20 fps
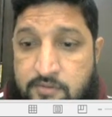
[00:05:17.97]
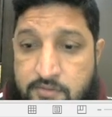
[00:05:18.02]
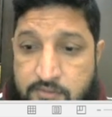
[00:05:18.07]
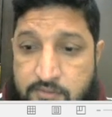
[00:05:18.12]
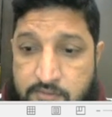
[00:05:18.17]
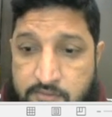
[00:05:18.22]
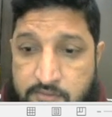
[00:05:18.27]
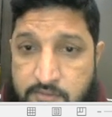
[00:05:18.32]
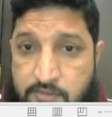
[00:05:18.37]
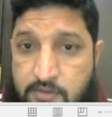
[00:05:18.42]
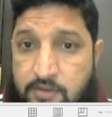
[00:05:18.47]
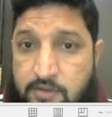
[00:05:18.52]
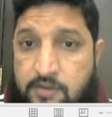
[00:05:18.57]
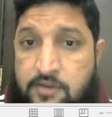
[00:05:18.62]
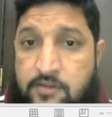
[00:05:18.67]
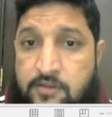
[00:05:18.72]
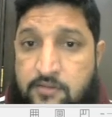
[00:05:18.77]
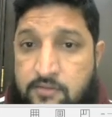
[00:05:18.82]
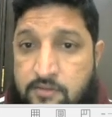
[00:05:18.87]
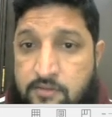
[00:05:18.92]
and
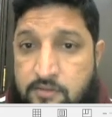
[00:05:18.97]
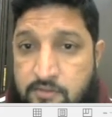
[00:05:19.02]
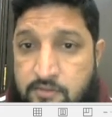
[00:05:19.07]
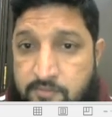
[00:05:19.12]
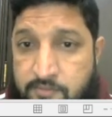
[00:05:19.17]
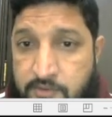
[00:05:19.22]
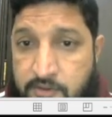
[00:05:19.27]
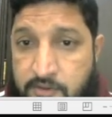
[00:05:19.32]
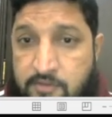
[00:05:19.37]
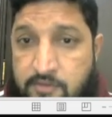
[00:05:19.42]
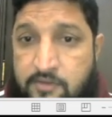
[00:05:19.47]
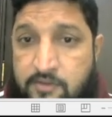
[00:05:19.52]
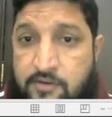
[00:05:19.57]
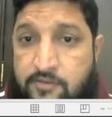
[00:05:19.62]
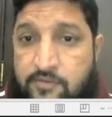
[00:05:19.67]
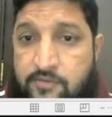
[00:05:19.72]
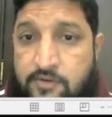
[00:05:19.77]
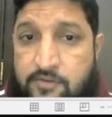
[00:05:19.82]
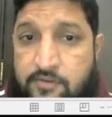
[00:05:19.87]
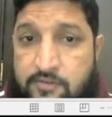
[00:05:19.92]
again this particular
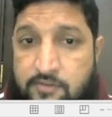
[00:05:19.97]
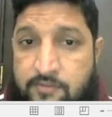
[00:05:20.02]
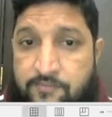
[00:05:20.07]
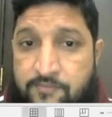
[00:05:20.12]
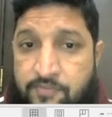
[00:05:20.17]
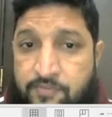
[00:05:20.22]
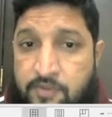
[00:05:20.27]
reference.